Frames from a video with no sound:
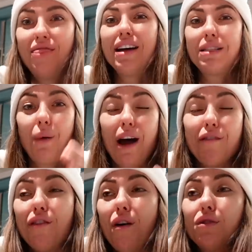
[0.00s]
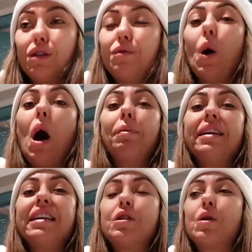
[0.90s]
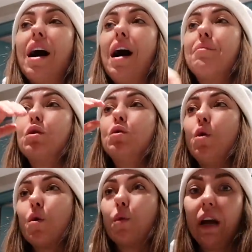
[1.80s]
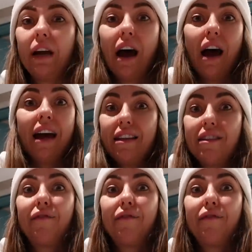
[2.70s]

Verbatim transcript: that's why for those of you who are planning to come to Norway in the